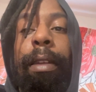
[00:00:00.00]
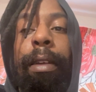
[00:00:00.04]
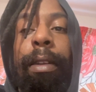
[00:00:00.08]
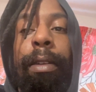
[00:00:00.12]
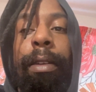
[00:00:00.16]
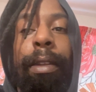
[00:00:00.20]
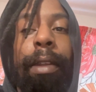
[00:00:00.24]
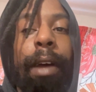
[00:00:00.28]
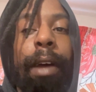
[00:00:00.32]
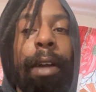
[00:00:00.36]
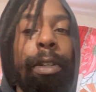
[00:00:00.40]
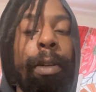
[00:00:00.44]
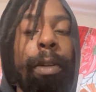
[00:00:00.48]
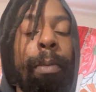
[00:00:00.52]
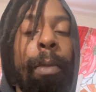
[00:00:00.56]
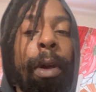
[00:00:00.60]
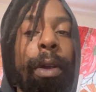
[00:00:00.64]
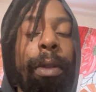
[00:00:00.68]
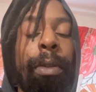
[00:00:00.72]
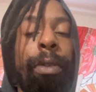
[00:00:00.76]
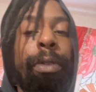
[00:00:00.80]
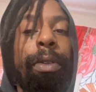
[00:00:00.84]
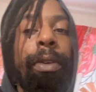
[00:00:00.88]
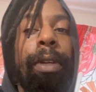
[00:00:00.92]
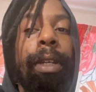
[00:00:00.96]
Dr. Martin
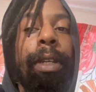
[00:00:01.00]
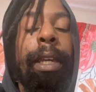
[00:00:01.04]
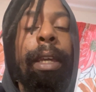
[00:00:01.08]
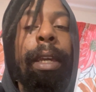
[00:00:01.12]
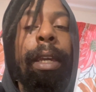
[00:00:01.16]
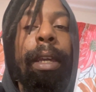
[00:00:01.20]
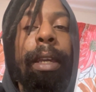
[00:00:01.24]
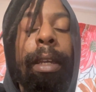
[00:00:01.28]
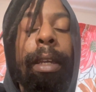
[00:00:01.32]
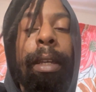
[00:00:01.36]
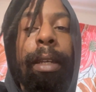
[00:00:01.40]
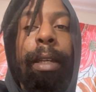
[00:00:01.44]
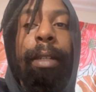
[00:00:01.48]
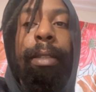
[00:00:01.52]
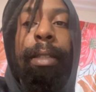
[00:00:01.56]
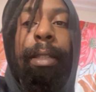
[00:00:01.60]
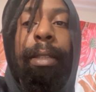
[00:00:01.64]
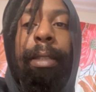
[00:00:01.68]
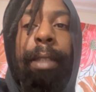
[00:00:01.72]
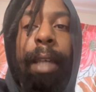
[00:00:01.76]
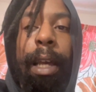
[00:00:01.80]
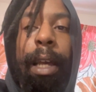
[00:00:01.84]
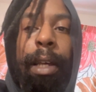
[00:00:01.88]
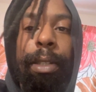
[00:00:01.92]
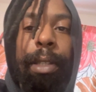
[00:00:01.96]
Luther King gets
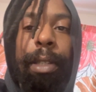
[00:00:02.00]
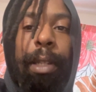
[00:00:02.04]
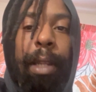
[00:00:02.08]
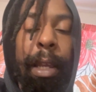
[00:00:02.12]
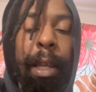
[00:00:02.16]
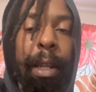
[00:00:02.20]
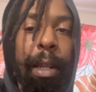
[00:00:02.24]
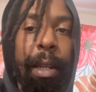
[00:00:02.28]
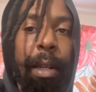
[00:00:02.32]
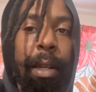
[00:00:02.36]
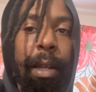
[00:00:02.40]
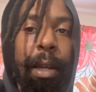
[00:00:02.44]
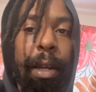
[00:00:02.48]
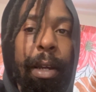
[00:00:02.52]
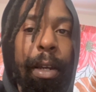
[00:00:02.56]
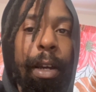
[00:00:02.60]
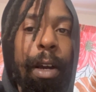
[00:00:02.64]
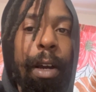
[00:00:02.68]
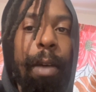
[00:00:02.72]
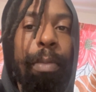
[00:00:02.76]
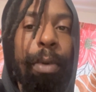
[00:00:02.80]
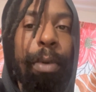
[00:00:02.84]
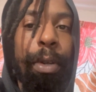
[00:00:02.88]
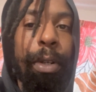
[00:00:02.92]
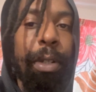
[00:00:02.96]
assassinated a
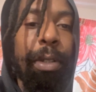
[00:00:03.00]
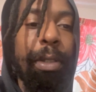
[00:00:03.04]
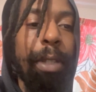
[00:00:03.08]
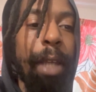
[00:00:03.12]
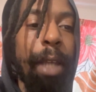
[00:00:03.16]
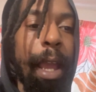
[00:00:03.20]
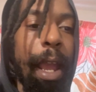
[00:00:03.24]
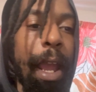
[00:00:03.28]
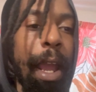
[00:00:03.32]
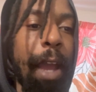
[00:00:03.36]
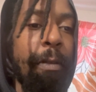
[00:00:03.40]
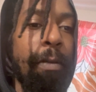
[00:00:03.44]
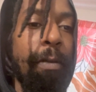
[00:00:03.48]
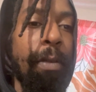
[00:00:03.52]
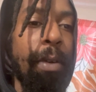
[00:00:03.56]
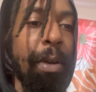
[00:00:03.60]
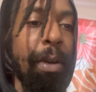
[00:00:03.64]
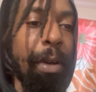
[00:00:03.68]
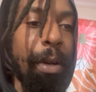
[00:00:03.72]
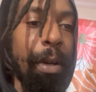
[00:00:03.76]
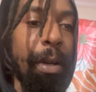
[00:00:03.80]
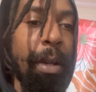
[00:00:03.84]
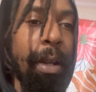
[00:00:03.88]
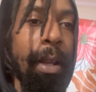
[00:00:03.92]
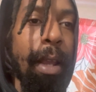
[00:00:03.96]
couple years
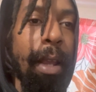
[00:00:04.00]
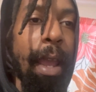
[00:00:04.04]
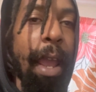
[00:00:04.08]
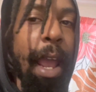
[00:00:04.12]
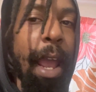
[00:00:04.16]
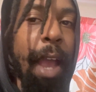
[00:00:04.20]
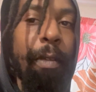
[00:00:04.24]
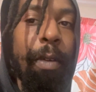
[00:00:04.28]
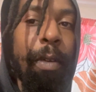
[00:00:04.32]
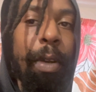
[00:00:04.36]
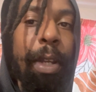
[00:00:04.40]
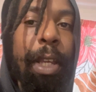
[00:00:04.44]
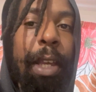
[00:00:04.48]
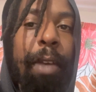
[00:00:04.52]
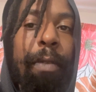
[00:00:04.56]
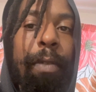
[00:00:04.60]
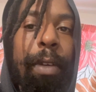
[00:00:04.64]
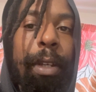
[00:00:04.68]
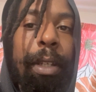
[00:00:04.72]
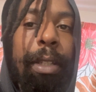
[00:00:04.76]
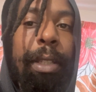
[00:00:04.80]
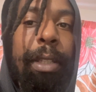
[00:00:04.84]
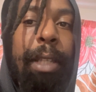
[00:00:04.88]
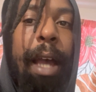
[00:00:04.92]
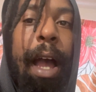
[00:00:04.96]
after giving
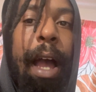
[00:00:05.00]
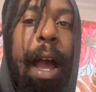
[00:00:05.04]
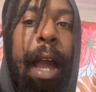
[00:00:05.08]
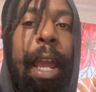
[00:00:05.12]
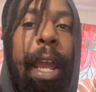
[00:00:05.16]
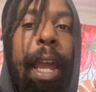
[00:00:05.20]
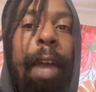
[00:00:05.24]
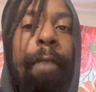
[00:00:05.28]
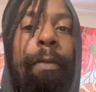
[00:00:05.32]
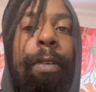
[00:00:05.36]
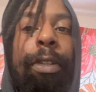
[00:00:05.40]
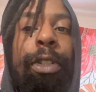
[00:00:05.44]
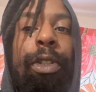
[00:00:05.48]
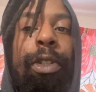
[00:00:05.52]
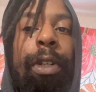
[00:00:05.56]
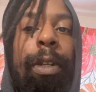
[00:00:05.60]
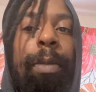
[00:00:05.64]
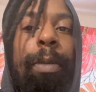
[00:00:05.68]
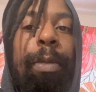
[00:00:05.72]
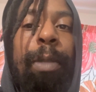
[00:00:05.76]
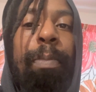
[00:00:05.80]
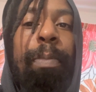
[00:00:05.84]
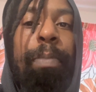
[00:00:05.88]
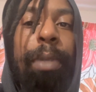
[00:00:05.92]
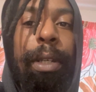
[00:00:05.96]
his I Have a Dream
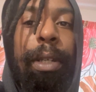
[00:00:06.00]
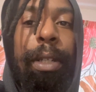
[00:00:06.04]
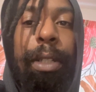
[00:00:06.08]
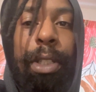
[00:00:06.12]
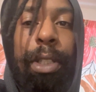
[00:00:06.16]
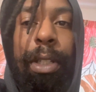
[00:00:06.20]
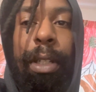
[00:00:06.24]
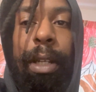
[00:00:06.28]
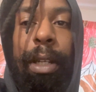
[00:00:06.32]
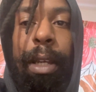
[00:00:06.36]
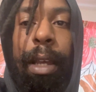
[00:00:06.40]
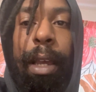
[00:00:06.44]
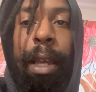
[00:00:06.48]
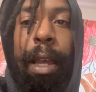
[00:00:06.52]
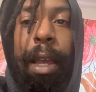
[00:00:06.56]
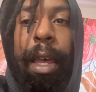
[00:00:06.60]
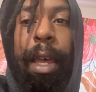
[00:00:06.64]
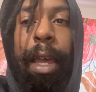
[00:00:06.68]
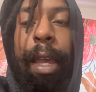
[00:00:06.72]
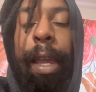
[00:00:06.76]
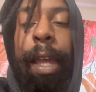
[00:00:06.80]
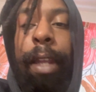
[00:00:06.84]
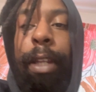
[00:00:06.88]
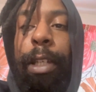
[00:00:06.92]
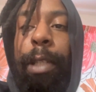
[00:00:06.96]
speech
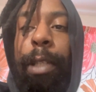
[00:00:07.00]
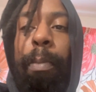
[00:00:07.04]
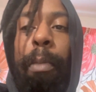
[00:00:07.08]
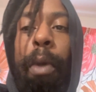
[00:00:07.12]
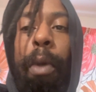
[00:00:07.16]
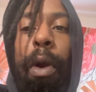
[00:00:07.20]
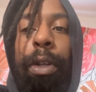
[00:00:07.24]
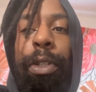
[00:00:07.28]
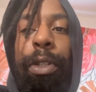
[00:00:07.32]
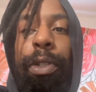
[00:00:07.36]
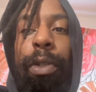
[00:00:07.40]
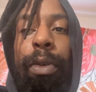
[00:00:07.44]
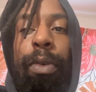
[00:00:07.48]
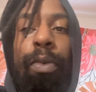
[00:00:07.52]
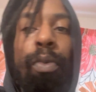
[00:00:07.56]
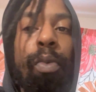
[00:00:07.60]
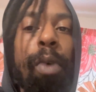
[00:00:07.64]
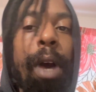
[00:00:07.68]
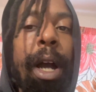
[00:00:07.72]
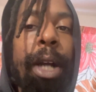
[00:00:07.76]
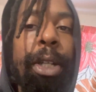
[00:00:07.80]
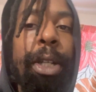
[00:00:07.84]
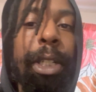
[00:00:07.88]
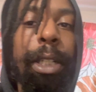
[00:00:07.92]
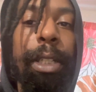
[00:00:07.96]
and his march on
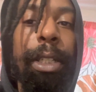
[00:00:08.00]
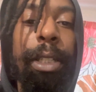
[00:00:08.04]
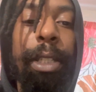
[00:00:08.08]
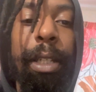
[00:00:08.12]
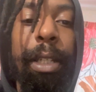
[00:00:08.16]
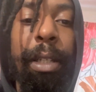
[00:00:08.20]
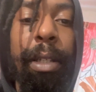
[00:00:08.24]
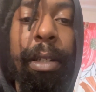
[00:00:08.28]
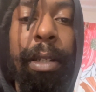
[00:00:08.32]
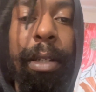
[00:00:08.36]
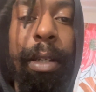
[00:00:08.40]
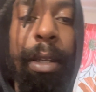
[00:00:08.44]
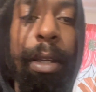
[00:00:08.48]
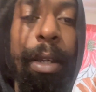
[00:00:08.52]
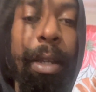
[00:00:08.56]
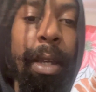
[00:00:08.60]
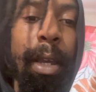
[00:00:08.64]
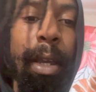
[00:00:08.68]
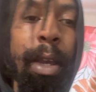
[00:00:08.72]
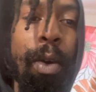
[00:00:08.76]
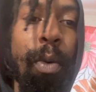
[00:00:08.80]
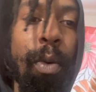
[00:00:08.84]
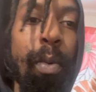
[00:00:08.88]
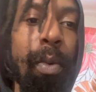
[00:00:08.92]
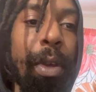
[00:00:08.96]
Washington
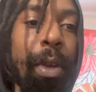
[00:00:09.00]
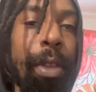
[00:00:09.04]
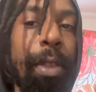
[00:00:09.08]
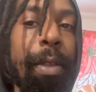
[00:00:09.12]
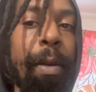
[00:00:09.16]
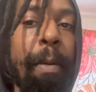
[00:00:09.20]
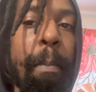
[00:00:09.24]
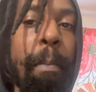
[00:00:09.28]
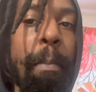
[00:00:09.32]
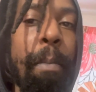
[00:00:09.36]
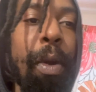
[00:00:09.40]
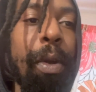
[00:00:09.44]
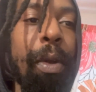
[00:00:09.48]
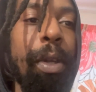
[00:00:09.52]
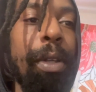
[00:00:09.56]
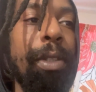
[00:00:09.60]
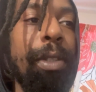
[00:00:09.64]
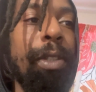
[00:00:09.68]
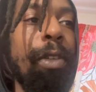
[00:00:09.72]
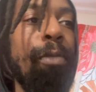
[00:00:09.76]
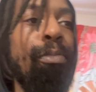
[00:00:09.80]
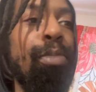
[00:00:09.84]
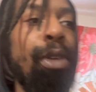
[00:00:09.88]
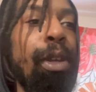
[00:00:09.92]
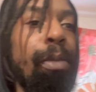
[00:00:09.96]
with millions
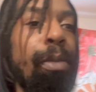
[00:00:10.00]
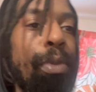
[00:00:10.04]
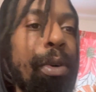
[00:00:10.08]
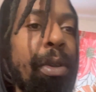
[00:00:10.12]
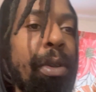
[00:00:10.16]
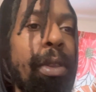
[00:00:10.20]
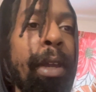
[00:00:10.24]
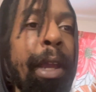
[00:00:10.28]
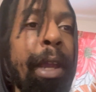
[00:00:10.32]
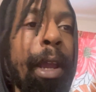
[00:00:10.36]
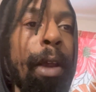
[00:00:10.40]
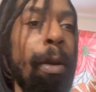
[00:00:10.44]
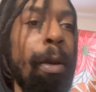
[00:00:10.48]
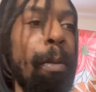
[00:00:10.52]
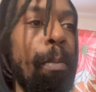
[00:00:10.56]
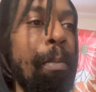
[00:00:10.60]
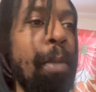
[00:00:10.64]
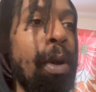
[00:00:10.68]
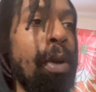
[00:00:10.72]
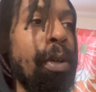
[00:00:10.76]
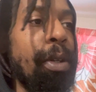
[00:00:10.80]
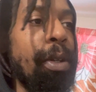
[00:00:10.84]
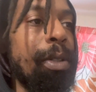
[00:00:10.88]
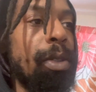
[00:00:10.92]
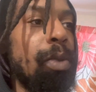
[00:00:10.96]
of people there,
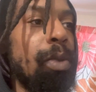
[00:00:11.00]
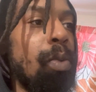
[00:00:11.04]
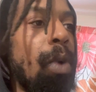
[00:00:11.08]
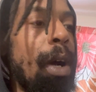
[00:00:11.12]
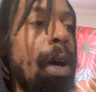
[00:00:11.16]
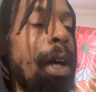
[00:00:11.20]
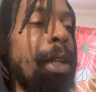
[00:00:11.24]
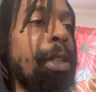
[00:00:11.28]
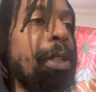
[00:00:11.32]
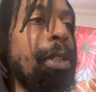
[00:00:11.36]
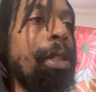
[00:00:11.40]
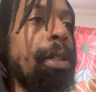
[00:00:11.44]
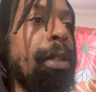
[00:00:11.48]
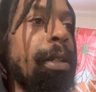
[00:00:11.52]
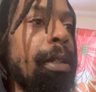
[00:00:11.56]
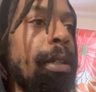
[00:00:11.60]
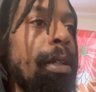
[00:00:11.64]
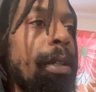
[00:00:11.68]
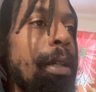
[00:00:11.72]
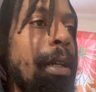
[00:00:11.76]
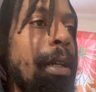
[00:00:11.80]
millions watching